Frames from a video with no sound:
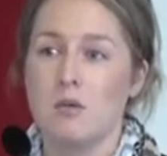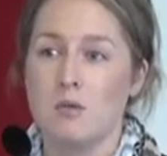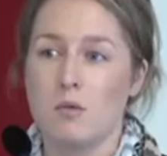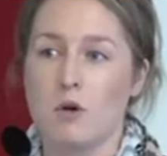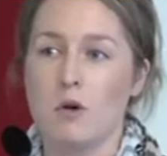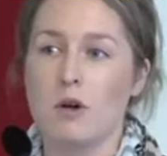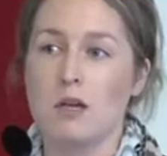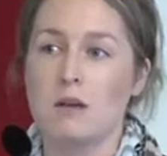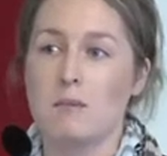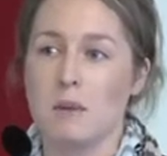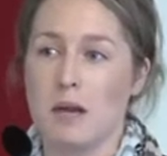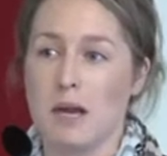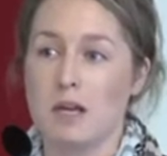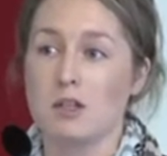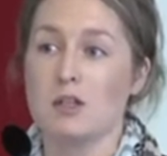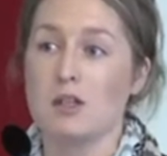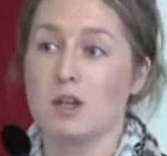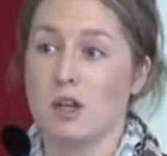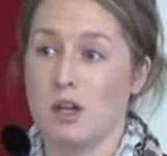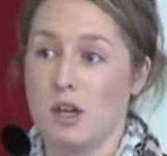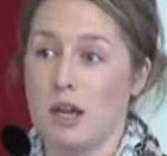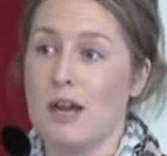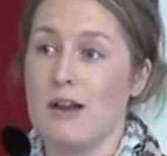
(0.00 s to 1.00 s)
what impact
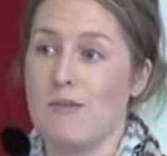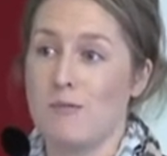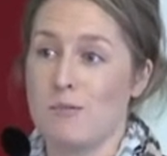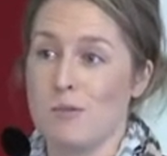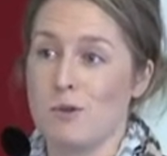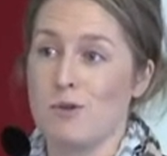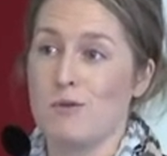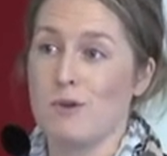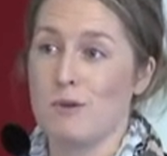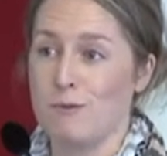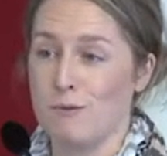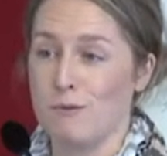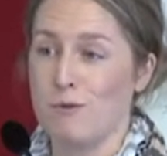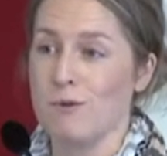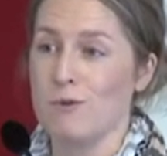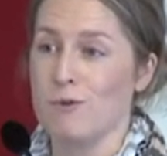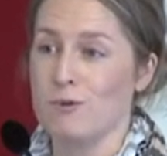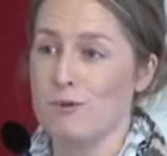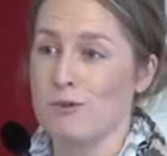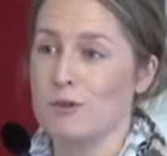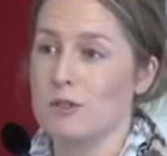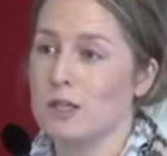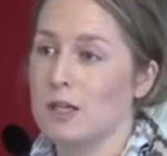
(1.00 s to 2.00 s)
you're going to have moving
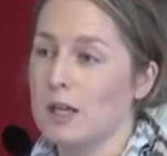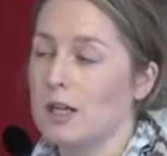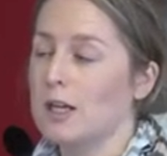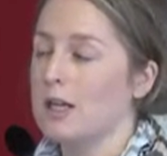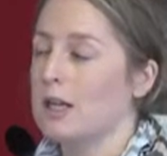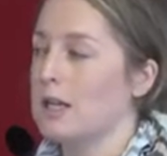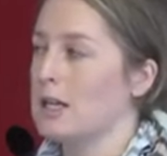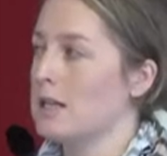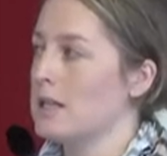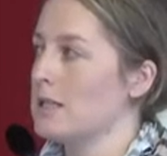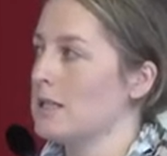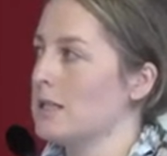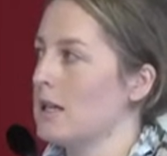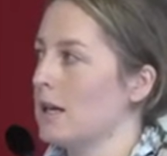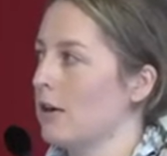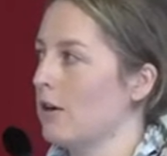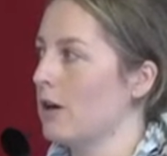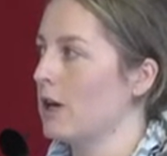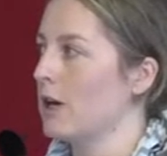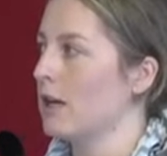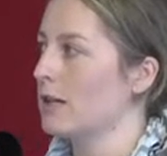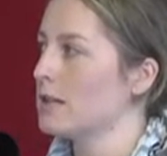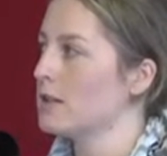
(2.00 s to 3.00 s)
forward in this
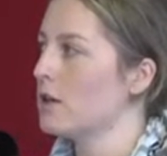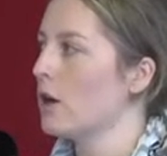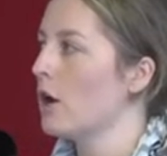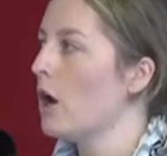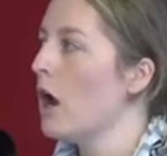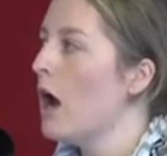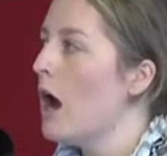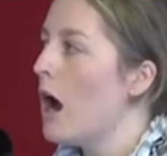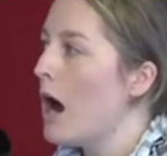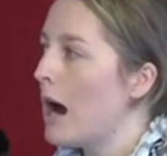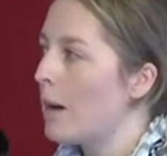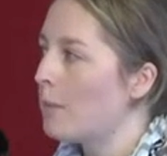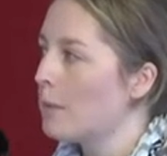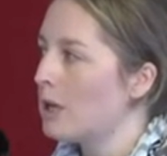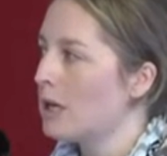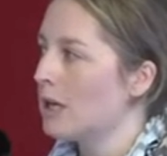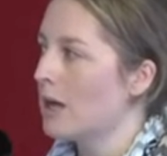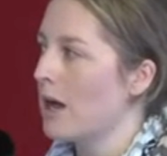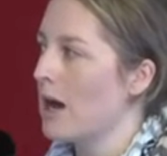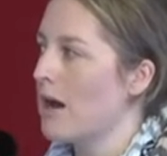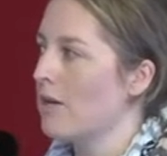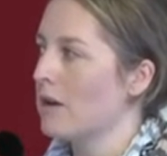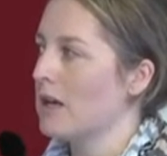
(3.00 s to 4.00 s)
area. So I'm going to
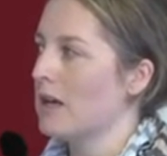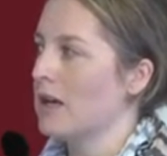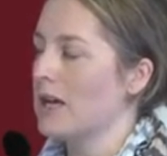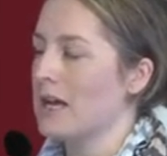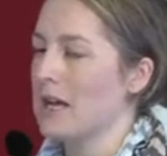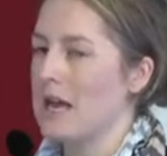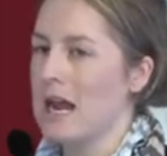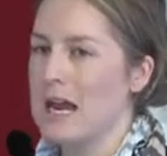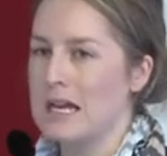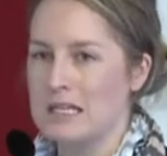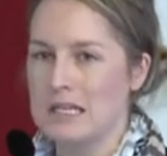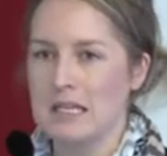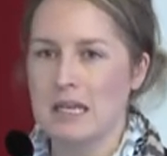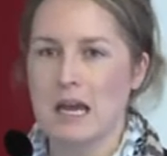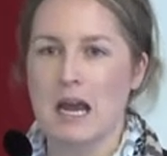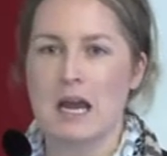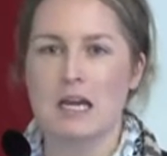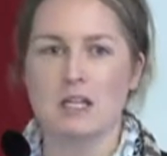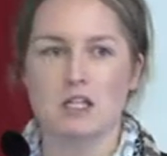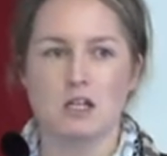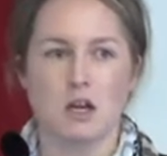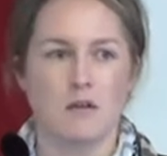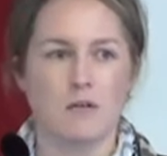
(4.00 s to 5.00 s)
cover ending
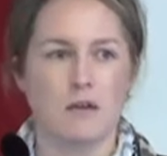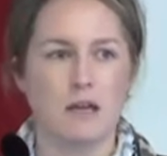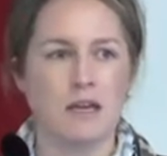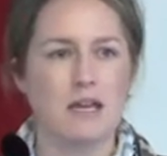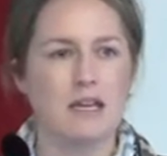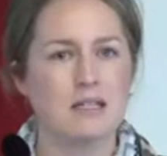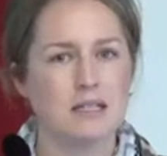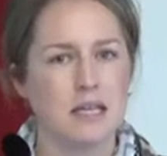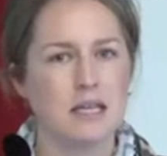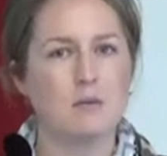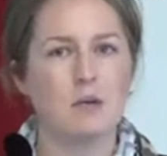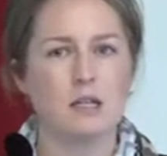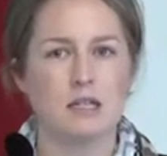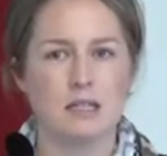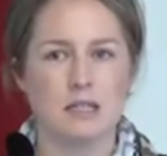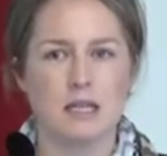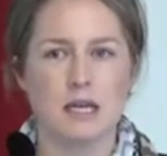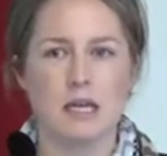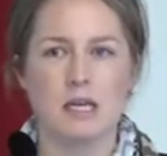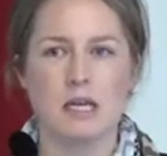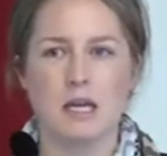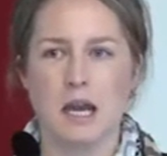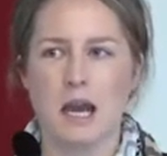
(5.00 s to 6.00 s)
HIV. Has anyone
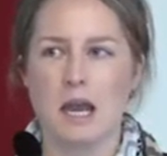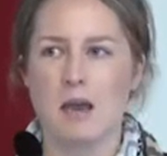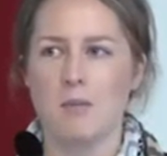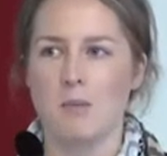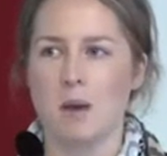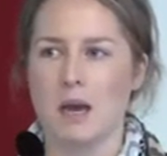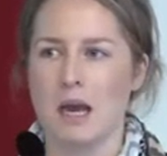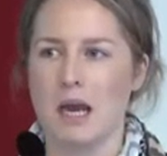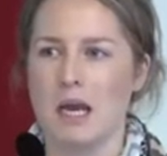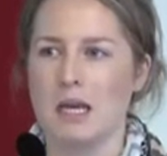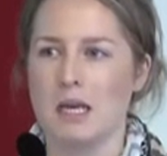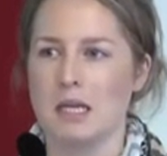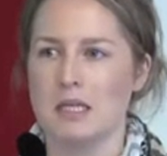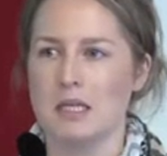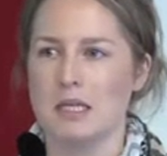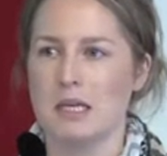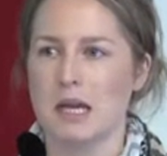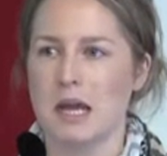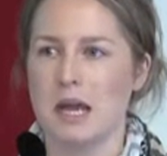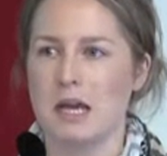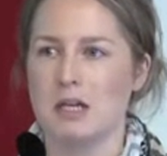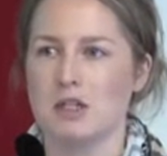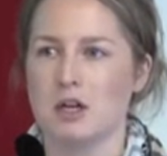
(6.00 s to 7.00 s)
seen the campaign
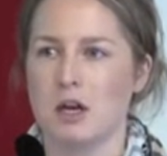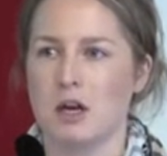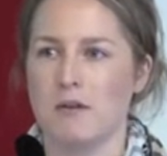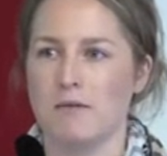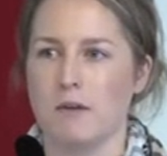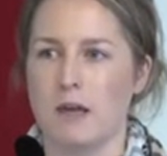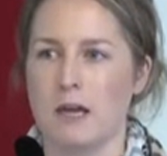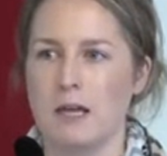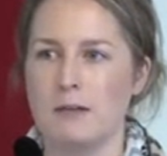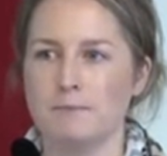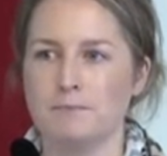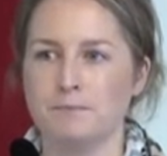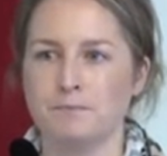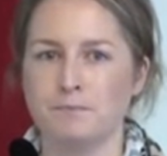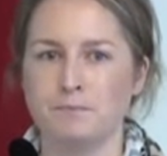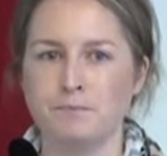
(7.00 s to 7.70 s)
Ending HIV?